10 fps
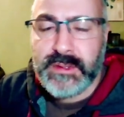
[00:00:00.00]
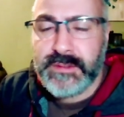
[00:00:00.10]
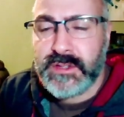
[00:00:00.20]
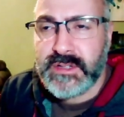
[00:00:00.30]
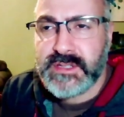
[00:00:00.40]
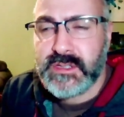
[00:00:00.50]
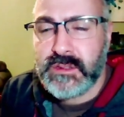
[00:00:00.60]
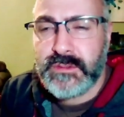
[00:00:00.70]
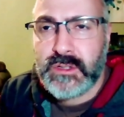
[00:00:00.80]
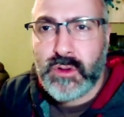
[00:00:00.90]
If you're in
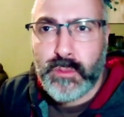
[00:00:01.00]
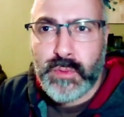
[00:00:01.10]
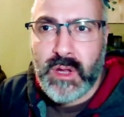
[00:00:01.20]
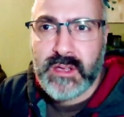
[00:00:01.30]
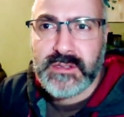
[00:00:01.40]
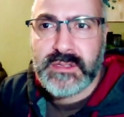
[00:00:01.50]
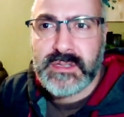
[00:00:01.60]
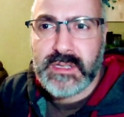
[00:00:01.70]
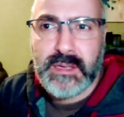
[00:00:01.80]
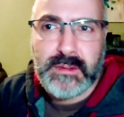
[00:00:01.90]
silver or bronze,
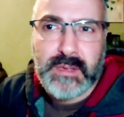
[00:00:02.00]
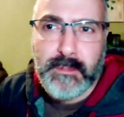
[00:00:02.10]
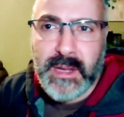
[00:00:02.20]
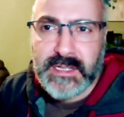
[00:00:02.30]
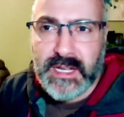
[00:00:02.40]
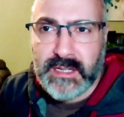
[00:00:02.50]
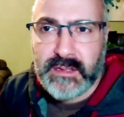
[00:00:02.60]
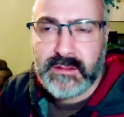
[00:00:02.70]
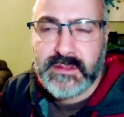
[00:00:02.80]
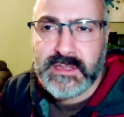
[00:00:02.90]
it, it may take
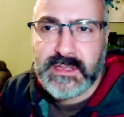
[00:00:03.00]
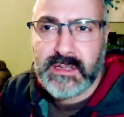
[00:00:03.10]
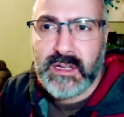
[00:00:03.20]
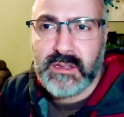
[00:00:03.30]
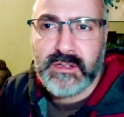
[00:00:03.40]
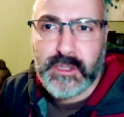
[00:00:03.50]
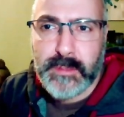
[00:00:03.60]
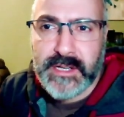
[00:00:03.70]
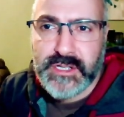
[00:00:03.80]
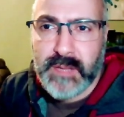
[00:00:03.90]
a little
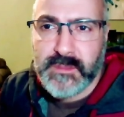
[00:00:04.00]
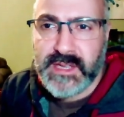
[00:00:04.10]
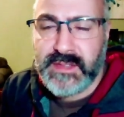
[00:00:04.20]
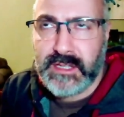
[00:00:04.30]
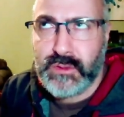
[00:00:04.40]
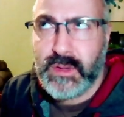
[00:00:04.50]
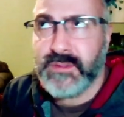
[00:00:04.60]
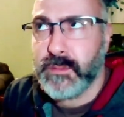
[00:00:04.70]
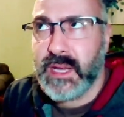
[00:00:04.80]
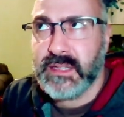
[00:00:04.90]
bit of gems. I think you have
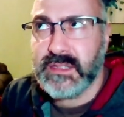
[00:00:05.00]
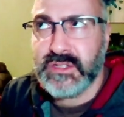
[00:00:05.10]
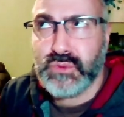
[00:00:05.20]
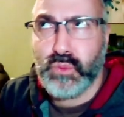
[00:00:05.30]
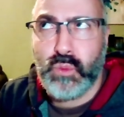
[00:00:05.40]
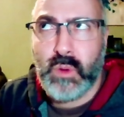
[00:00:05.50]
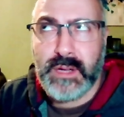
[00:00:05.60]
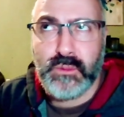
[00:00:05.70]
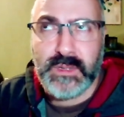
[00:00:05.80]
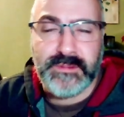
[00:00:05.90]
to buy at least
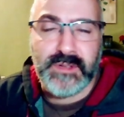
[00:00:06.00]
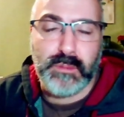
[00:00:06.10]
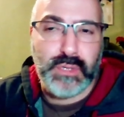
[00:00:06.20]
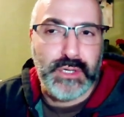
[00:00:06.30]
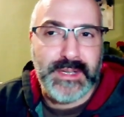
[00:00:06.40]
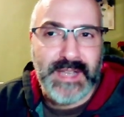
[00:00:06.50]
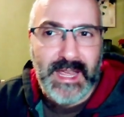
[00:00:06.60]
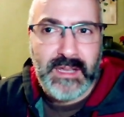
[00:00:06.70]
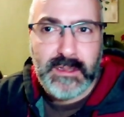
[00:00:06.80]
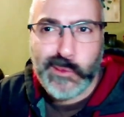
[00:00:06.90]
one refill per day.